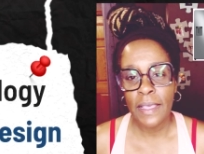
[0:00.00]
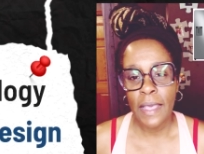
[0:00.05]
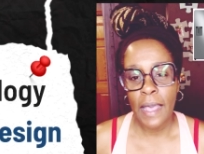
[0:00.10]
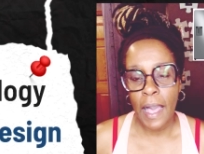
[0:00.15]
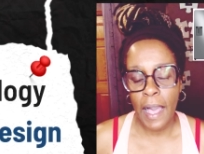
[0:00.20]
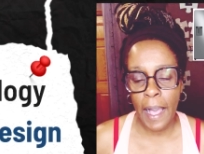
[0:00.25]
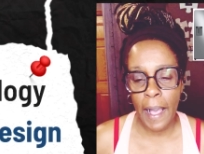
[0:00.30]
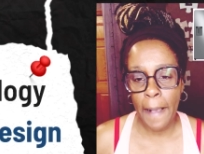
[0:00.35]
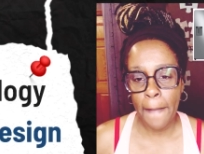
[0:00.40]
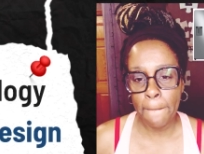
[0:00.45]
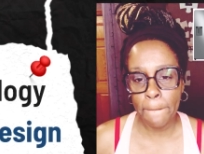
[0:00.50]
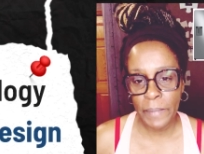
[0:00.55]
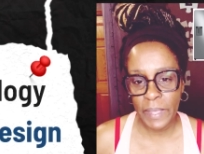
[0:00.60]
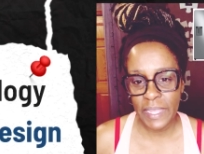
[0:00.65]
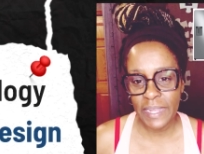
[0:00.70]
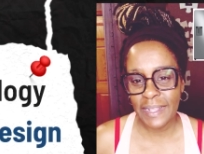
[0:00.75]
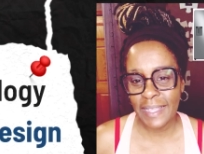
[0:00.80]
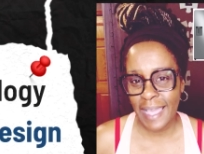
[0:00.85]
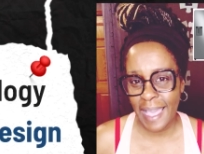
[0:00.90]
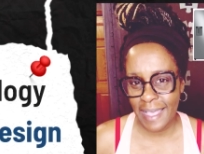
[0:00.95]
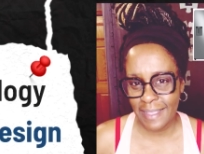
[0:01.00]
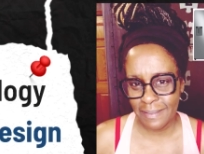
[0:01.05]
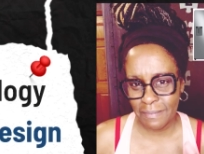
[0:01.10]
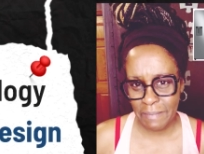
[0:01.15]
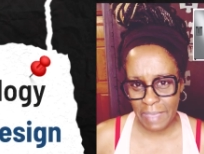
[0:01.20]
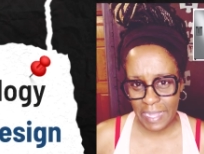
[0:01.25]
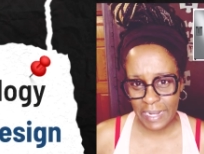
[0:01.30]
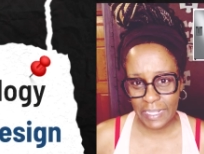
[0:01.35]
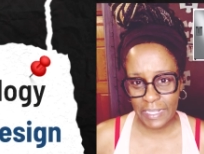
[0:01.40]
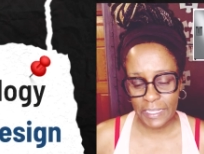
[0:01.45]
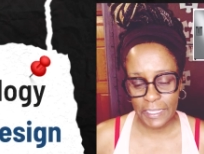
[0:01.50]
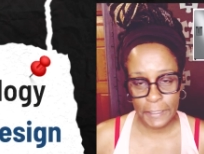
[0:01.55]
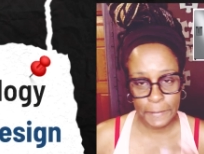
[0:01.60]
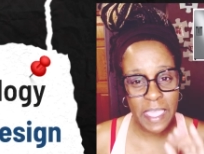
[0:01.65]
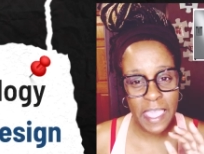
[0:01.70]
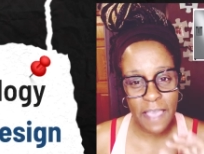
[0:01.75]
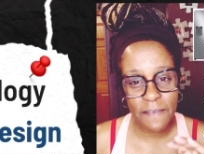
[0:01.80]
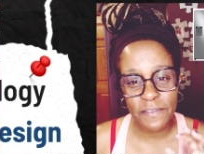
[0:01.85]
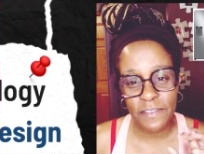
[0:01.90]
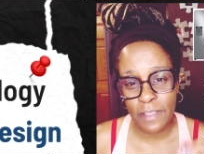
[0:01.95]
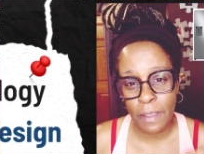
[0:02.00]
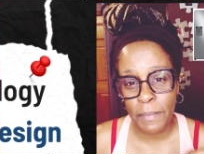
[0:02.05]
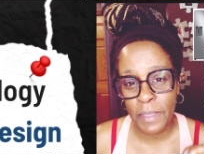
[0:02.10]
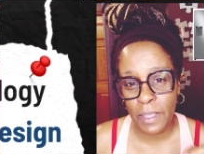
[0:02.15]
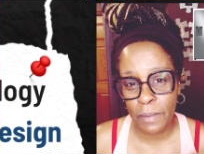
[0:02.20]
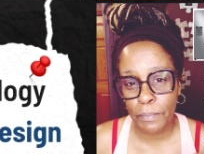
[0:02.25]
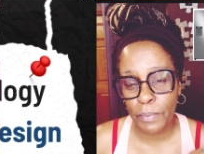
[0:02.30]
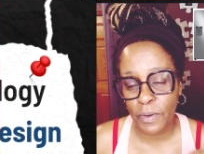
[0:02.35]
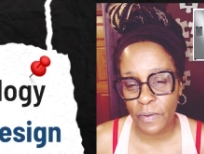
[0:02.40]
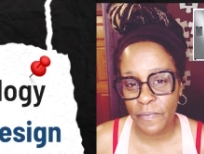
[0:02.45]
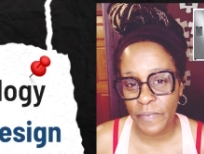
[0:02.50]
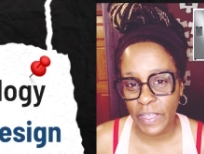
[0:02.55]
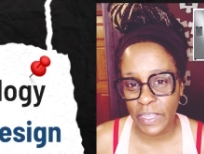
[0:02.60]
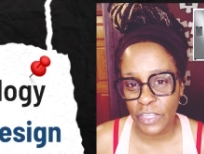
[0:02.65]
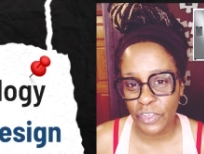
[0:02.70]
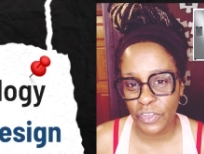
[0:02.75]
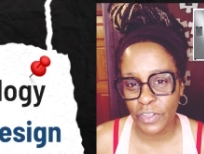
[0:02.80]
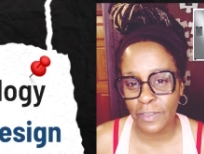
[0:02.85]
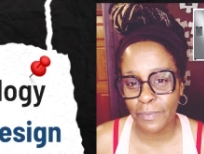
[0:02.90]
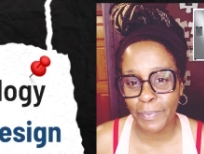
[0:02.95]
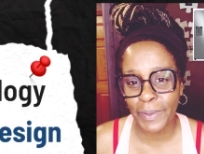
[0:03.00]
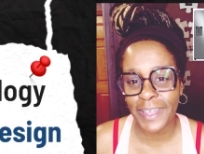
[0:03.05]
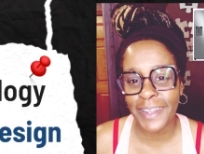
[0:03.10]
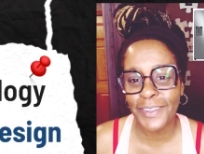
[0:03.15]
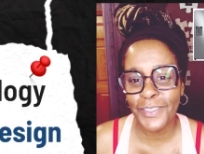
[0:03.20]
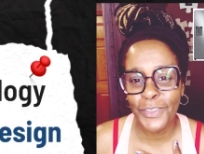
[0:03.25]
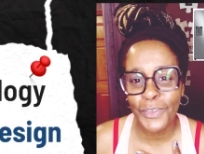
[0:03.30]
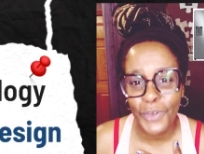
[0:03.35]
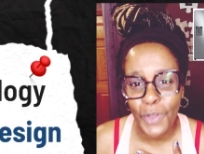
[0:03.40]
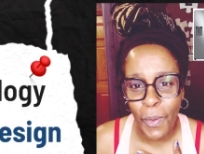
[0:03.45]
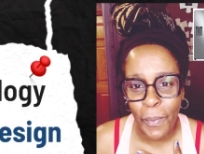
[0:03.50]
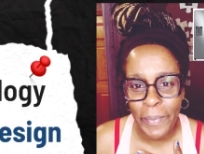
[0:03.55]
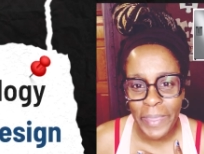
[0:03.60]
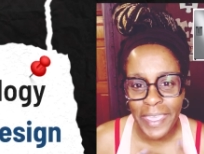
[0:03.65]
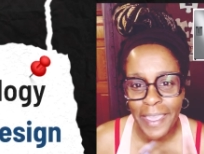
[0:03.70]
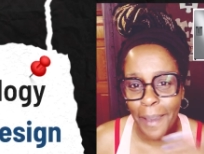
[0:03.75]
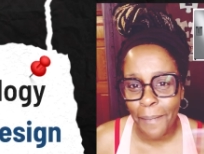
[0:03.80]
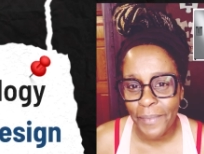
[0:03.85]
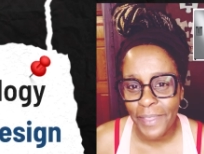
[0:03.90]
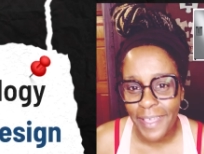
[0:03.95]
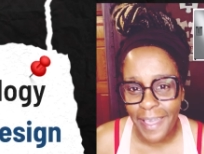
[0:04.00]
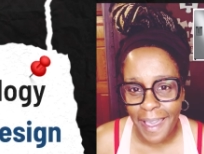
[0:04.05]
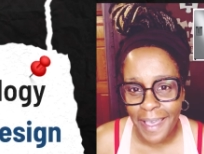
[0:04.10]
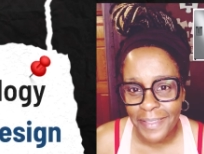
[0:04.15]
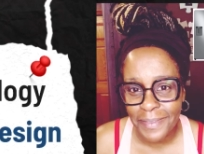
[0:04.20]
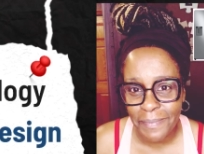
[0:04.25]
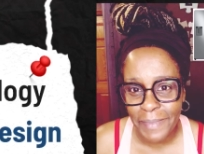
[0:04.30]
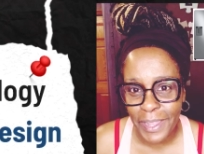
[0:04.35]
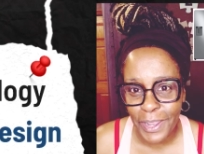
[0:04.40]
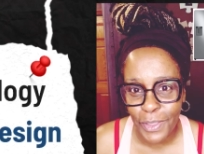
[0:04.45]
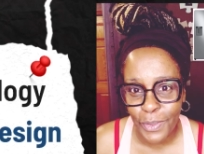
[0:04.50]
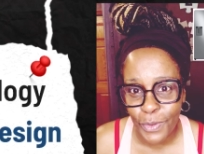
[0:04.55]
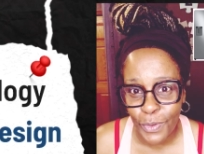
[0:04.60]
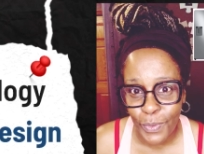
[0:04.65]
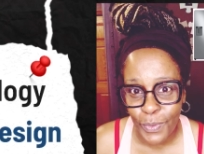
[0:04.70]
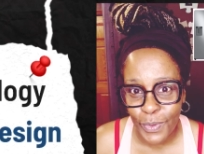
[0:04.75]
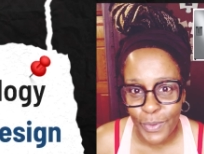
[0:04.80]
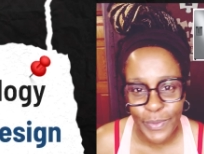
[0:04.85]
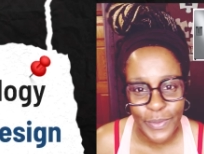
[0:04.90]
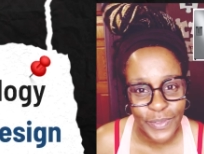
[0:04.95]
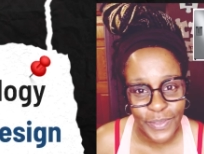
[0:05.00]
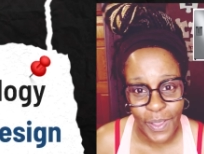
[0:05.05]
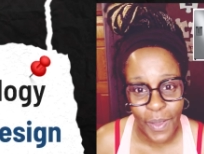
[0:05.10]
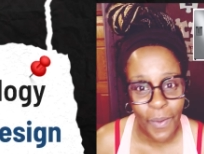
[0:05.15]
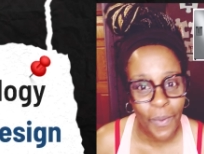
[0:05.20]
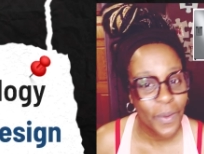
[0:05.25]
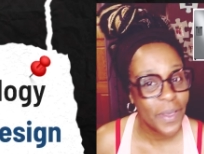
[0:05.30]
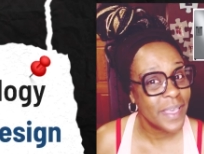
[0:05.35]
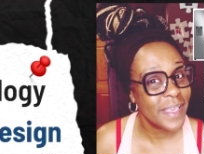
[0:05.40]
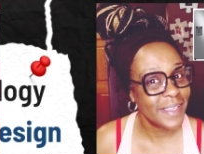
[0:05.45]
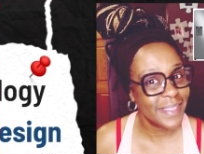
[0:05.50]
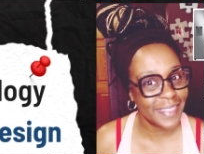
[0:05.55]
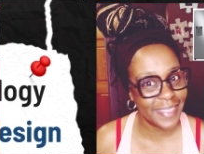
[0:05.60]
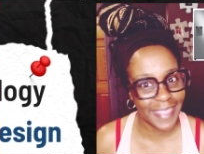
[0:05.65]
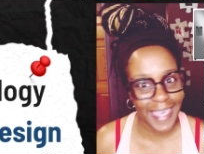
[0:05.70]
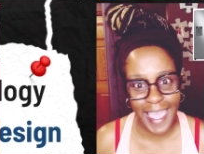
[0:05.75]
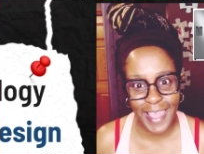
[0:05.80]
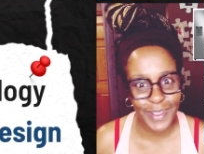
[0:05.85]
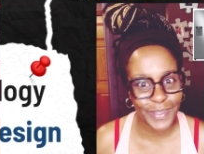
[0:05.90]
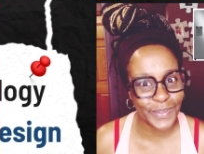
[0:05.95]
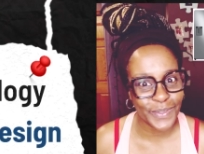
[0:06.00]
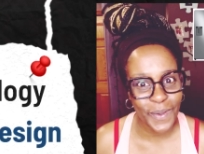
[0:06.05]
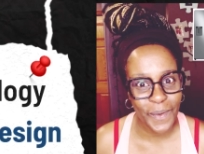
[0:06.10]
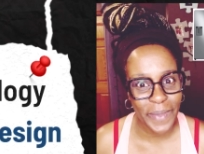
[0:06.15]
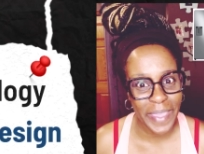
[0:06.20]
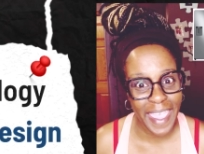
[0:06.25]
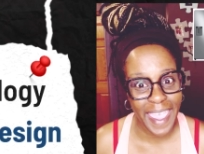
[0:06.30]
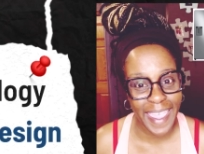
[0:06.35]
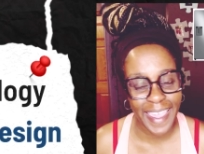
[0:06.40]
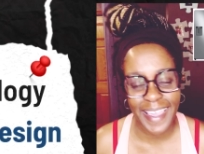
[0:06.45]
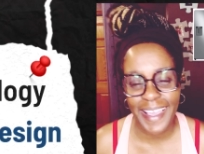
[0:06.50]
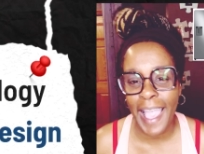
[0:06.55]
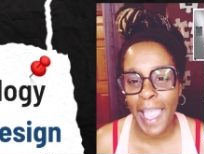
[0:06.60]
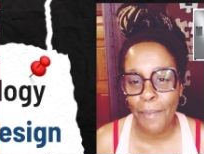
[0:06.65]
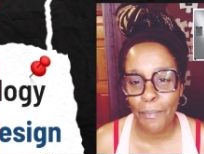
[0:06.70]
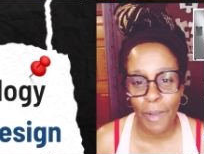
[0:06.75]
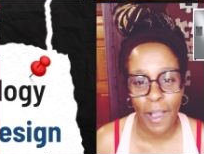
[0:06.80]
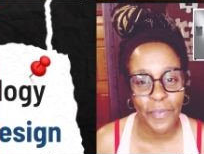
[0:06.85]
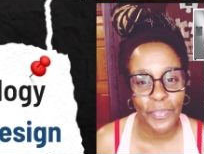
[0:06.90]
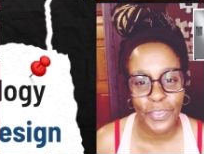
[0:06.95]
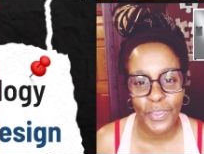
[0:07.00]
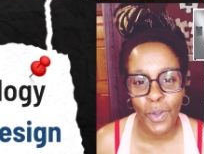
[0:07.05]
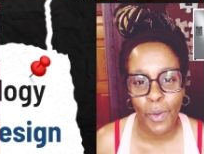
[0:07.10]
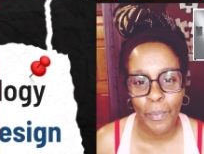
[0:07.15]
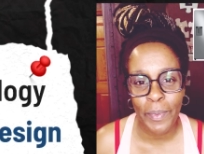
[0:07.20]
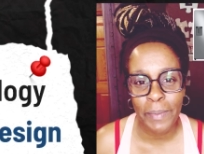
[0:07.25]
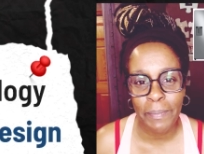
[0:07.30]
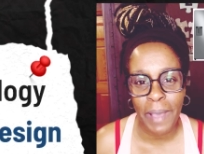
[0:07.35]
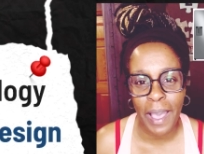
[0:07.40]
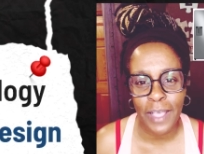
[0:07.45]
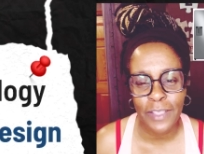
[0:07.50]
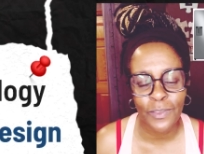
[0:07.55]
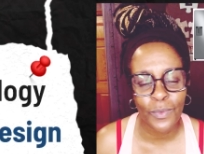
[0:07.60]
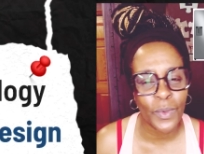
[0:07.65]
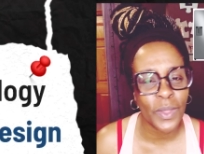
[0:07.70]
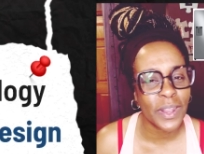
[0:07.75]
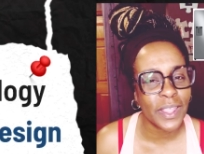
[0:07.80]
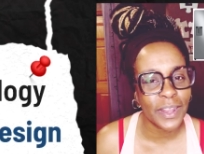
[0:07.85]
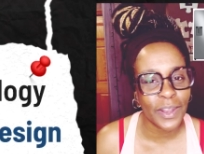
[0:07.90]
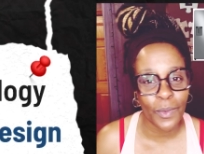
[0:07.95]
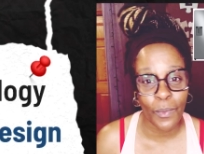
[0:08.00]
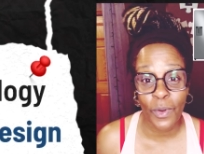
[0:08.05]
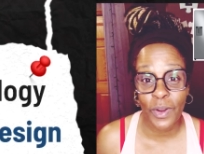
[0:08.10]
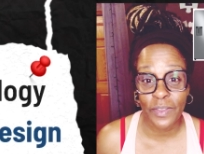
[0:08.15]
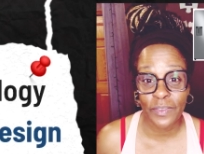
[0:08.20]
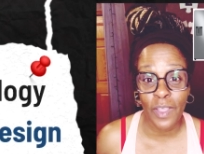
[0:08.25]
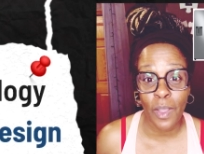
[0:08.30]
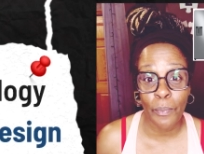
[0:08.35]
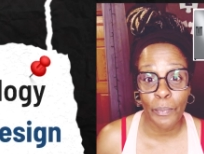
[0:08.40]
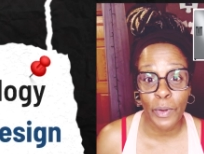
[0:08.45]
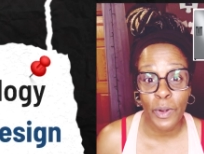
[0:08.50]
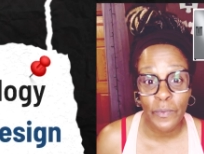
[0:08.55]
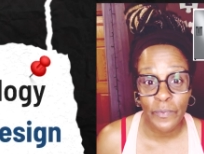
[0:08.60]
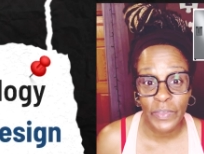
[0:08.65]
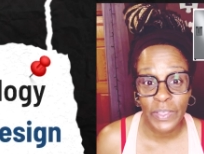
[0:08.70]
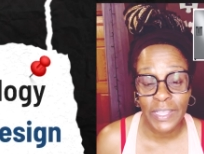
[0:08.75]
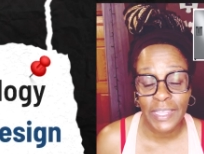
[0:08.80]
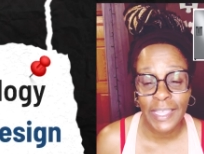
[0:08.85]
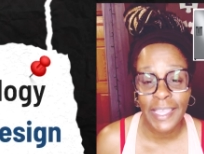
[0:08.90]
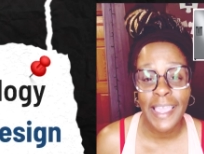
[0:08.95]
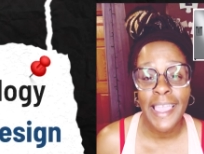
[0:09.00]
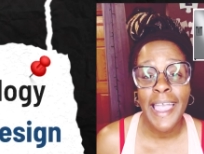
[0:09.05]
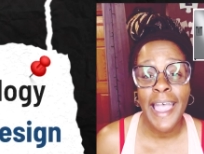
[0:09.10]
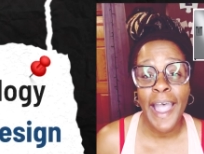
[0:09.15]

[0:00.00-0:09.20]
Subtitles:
But cosmetically, we have some imperfections. But you know me, I'm the cosmetic guru, so that is okay. I bought the open box one and it worked out perfectly.